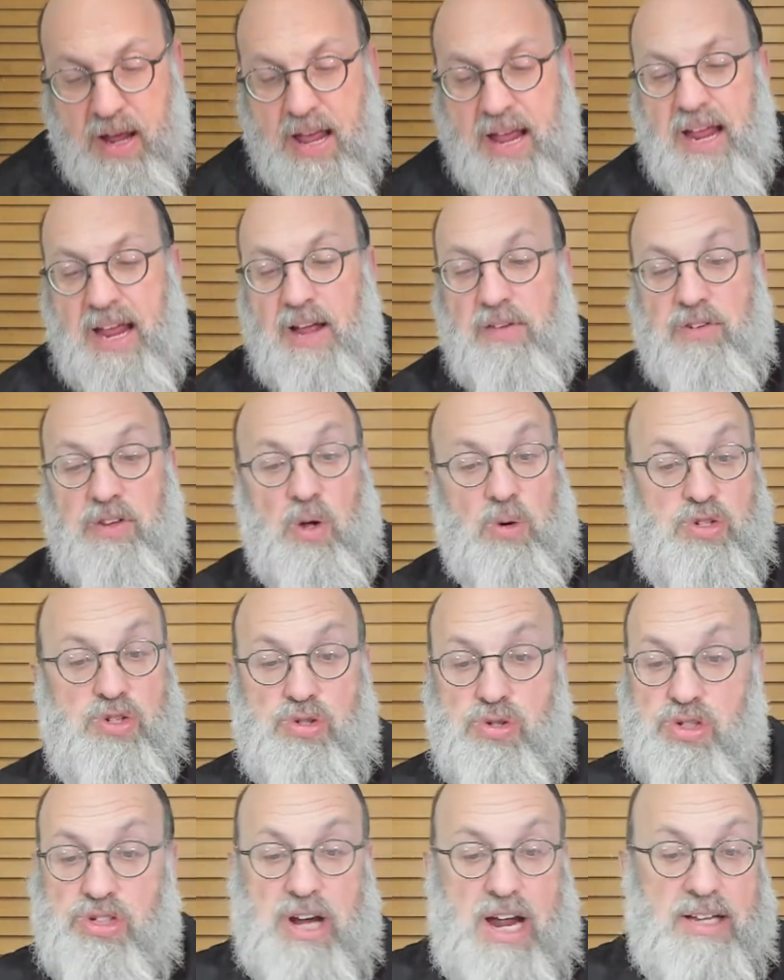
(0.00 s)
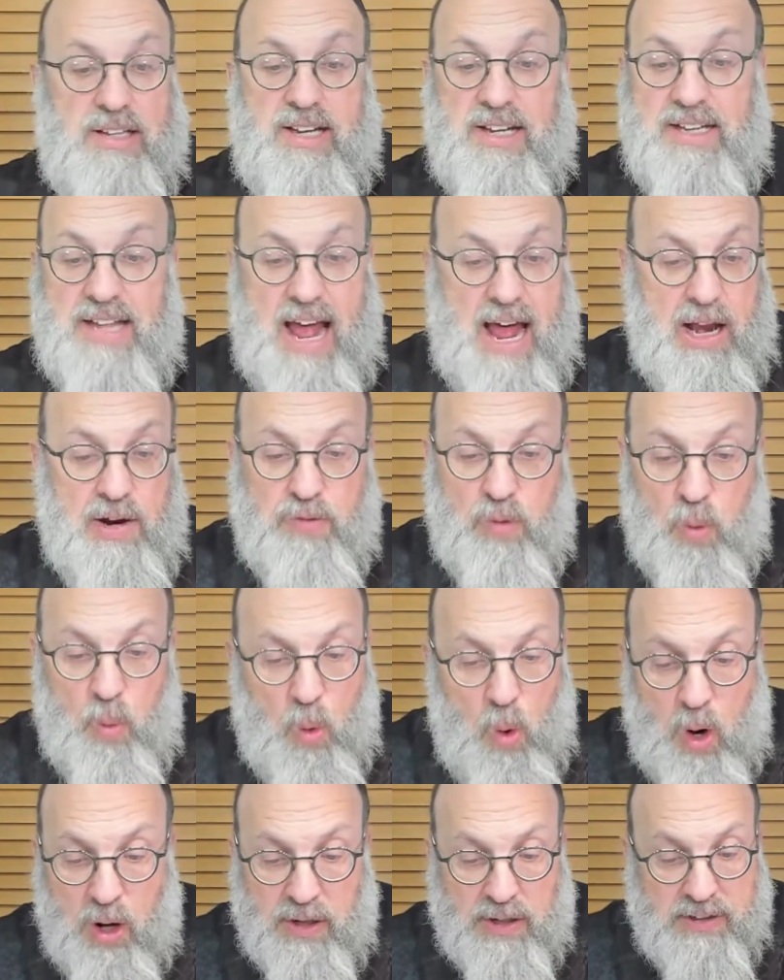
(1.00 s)
even though Shushan did not have a
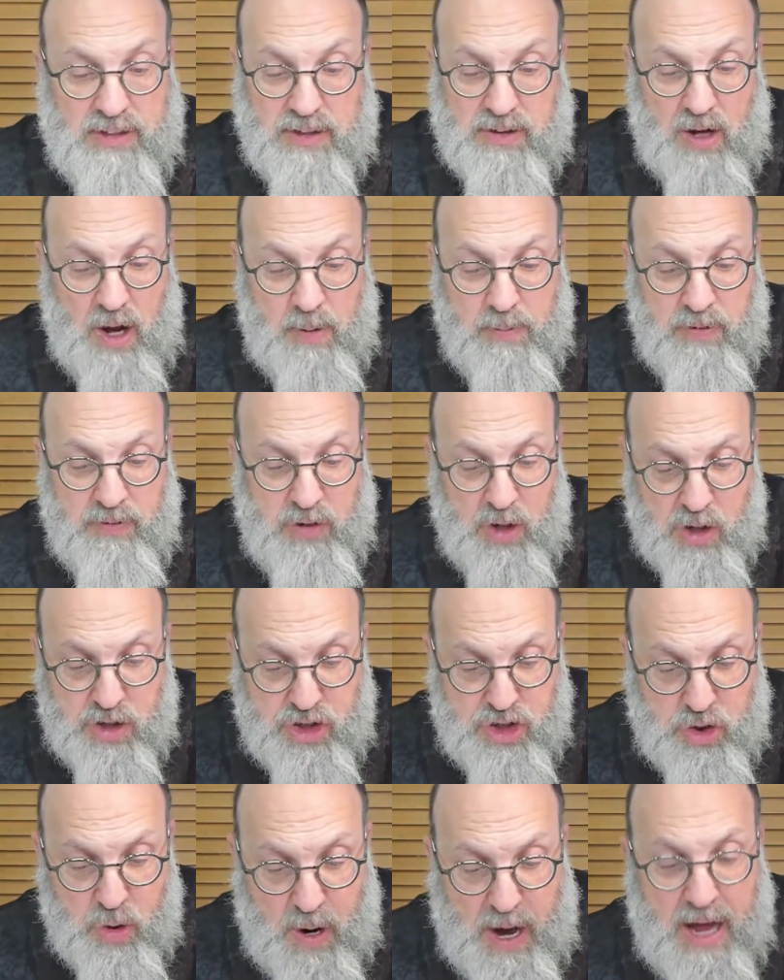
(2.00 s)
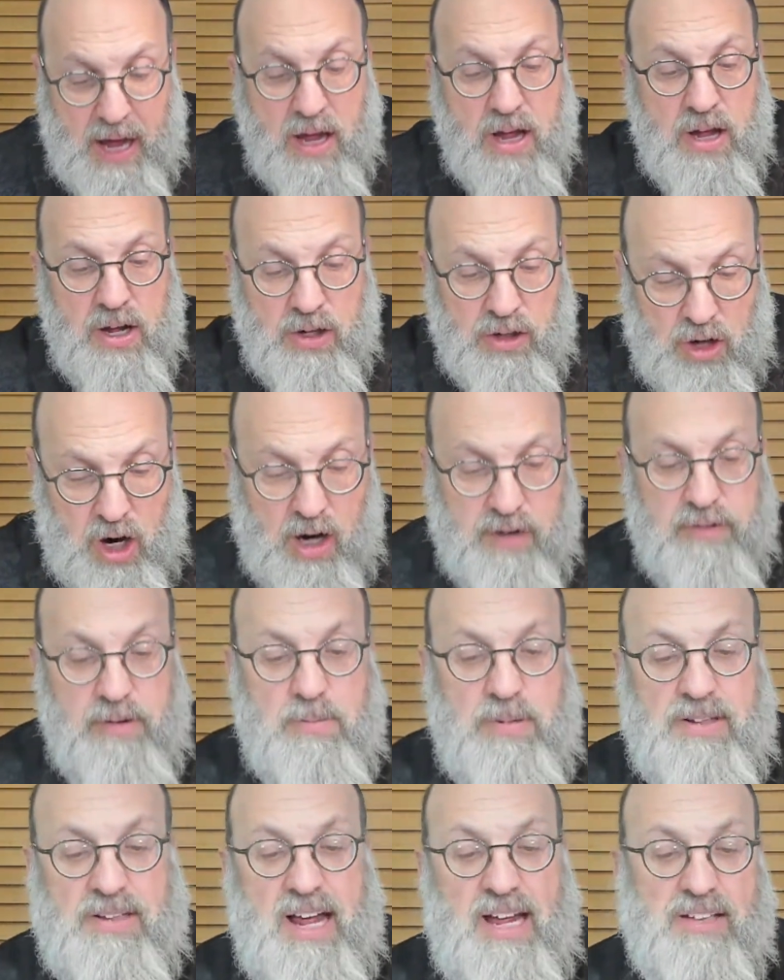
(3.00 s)
wall at the time of
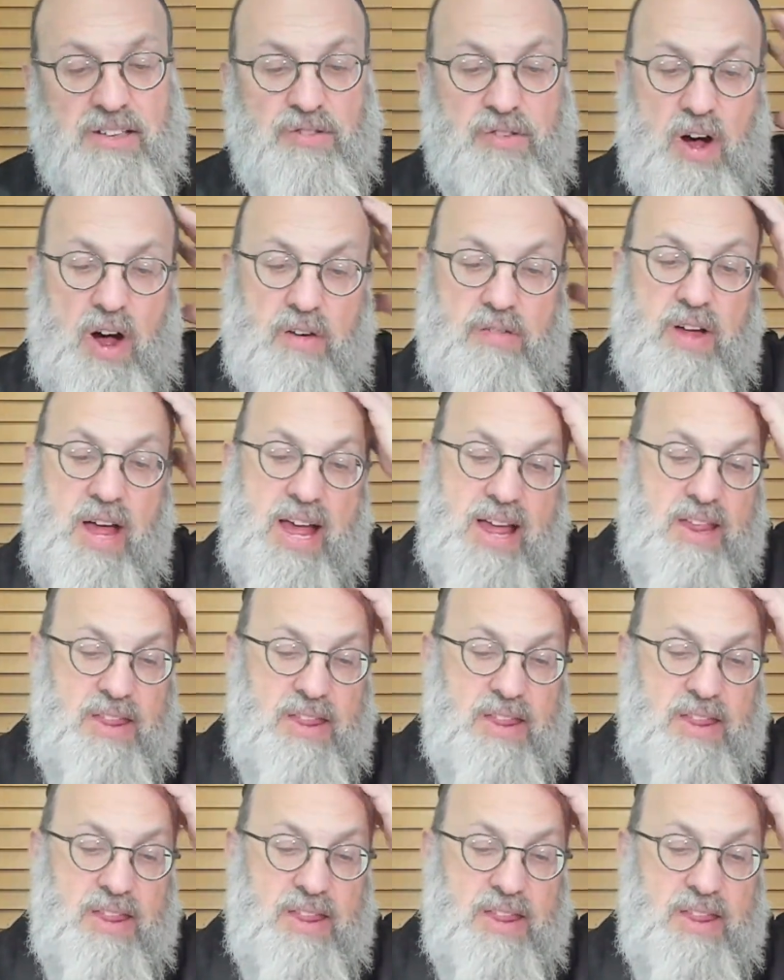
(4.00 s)
Yehoshua,